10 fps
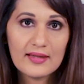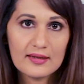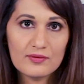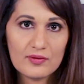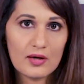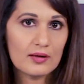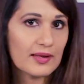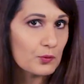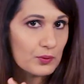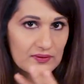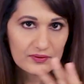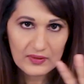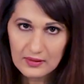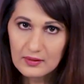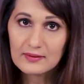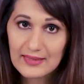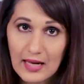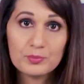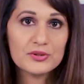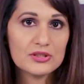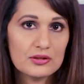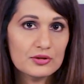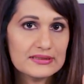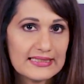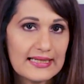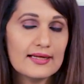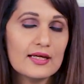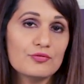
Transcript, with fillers: then and there, like within that particular day,